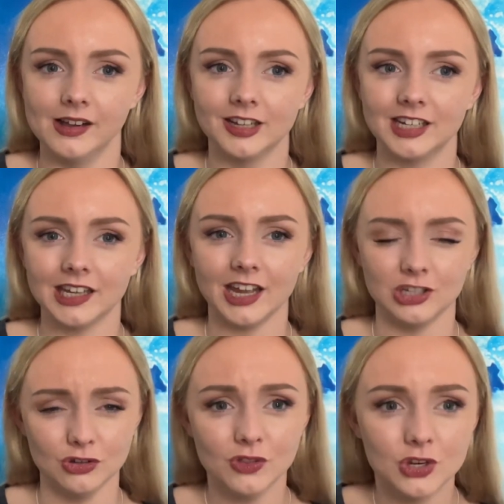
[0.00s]
Like, are
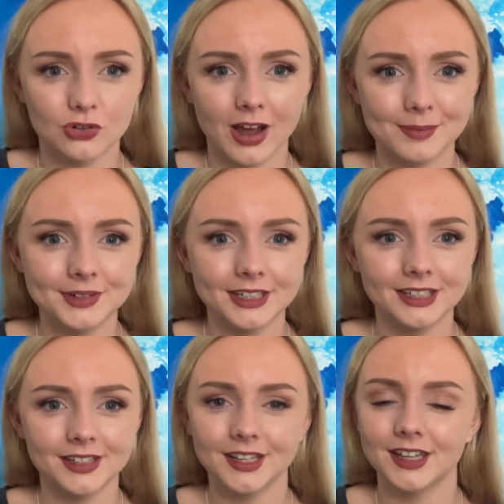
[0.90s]
you the drama?
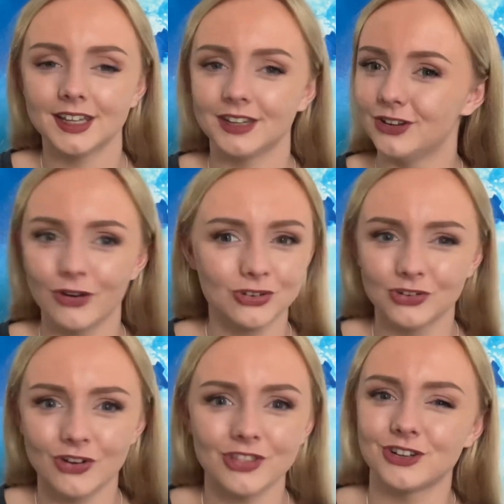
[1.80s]
No, you're
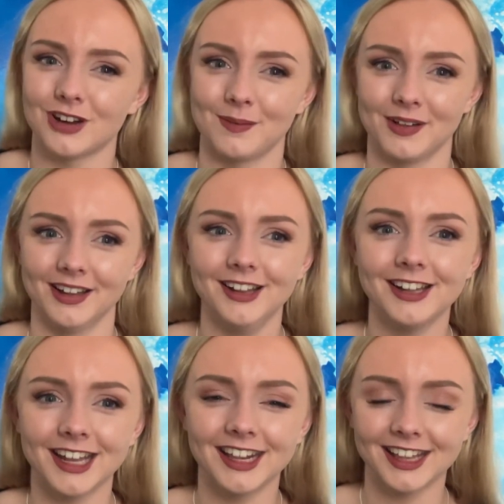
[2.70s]
not the drama.
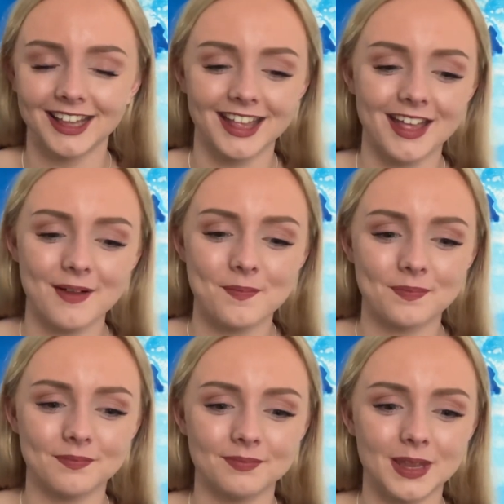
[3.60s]
Like,
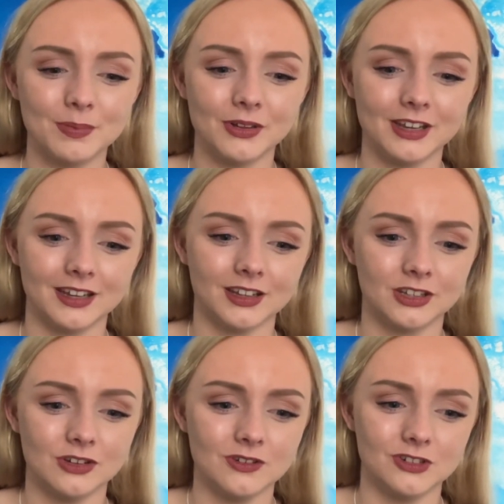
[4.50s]
people like
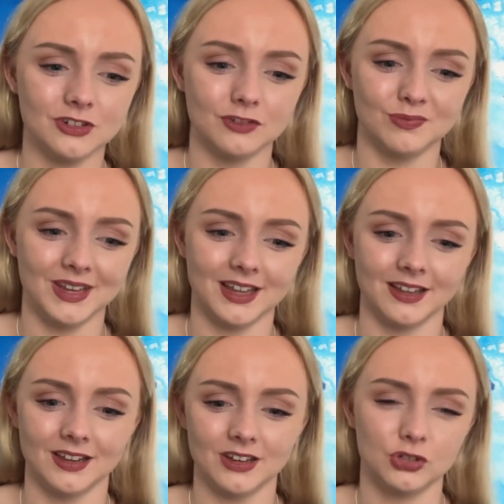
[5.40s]
accused you of being
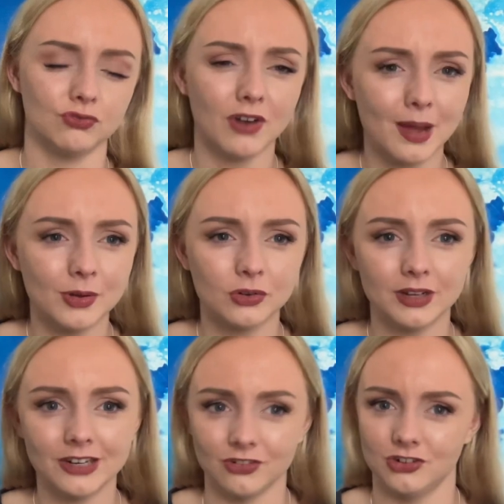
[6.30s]
like a drama
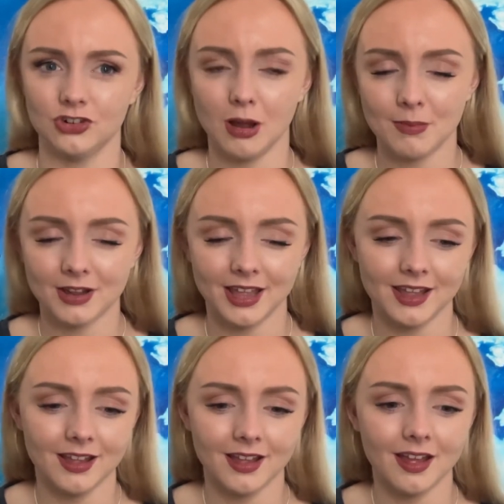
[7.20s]
queen or a drama
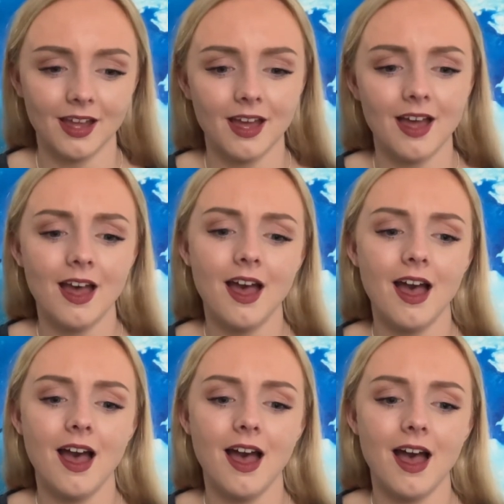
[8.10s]
king,
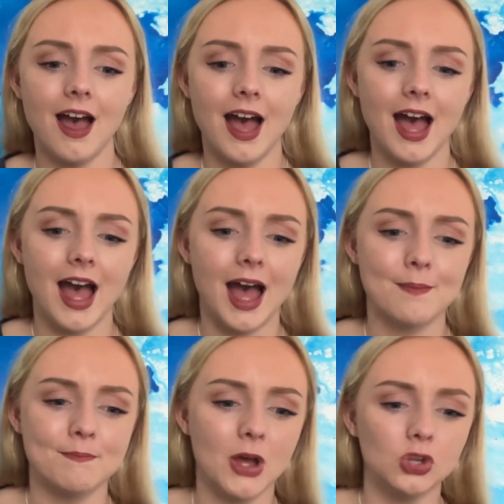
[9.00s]

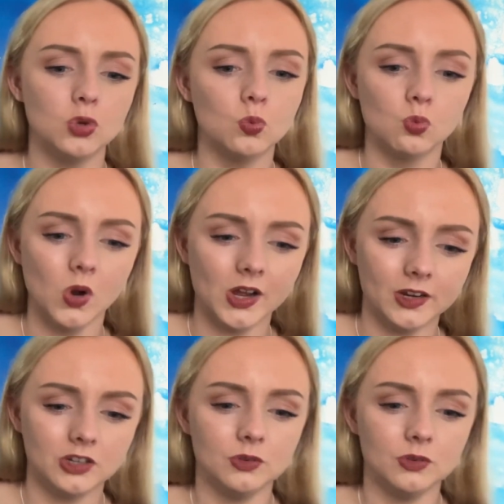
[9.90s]
but you weren't.